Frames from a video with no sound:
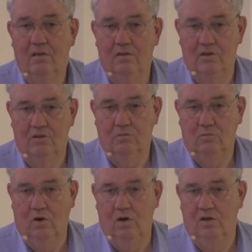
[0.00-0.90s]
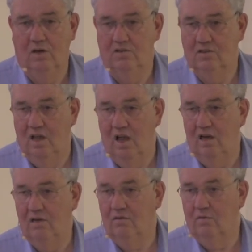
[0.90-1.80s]
This word does
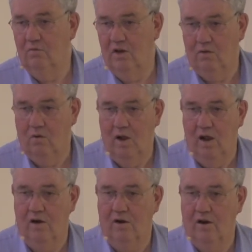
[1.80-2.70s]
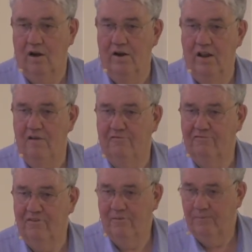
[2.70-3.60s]
not require an
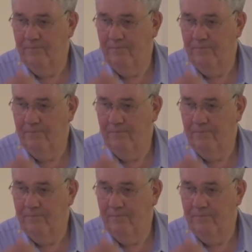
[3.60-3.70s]
if.